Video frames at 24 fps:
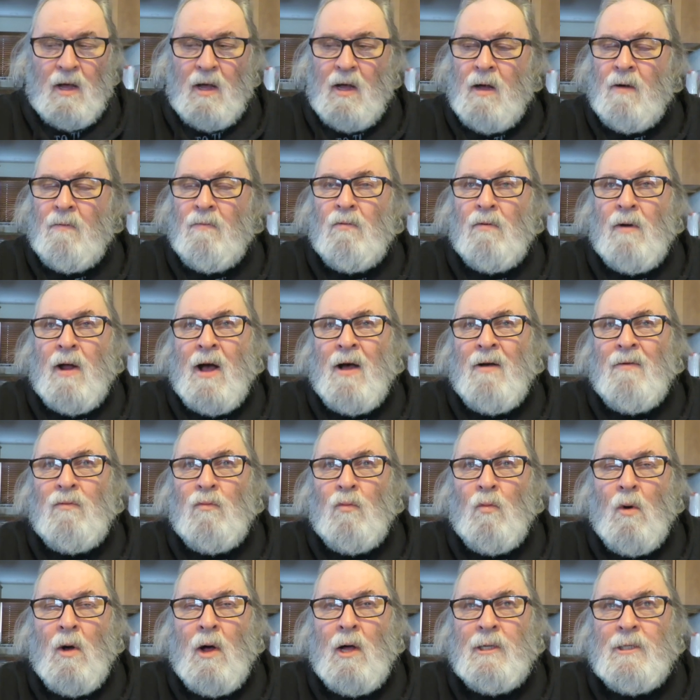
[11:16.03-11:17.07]
of
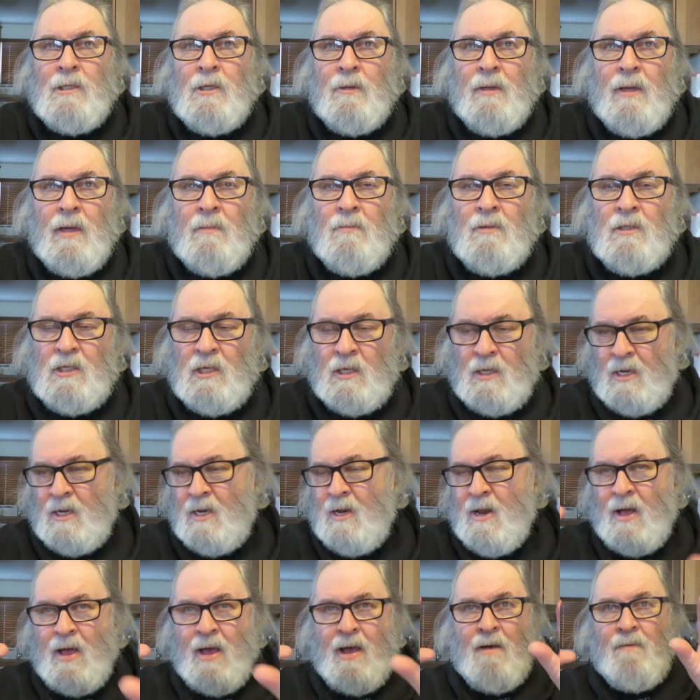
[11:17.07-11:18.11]
Ralph Waldo Emerson,
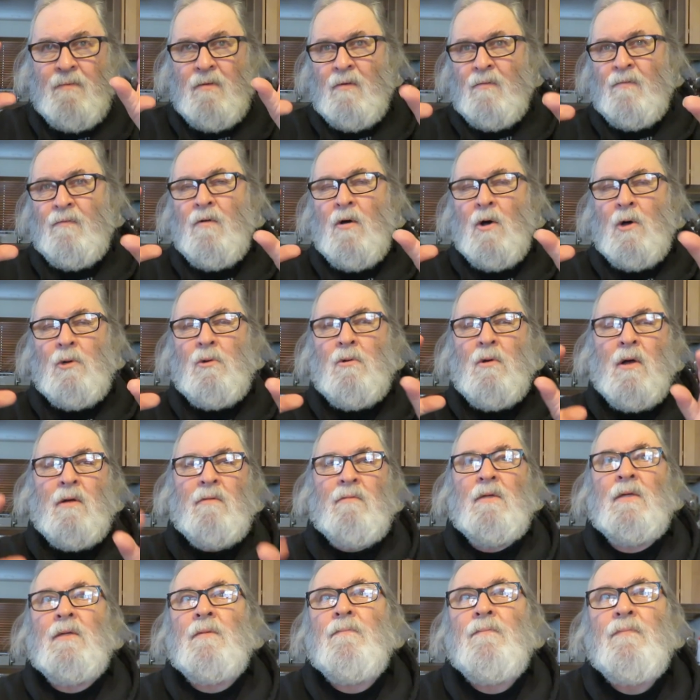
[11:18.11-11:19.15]
and I have a photo
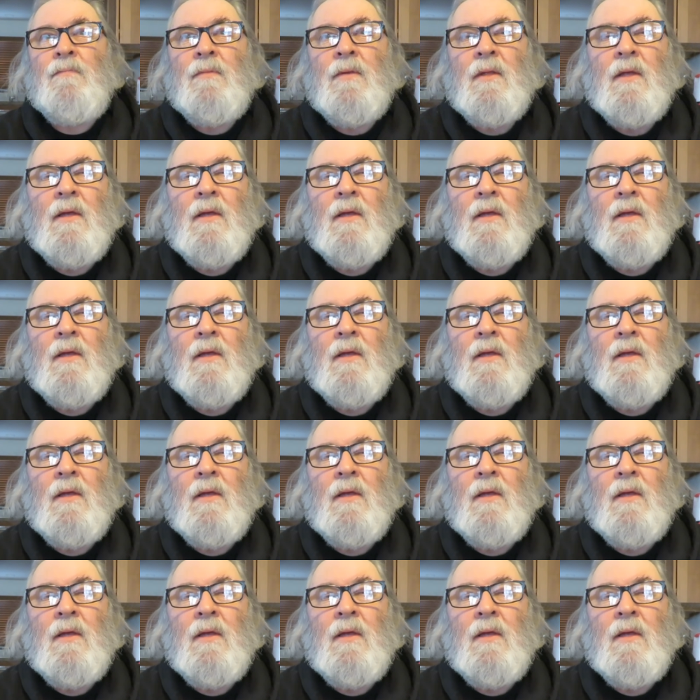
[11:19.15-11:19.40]
of it,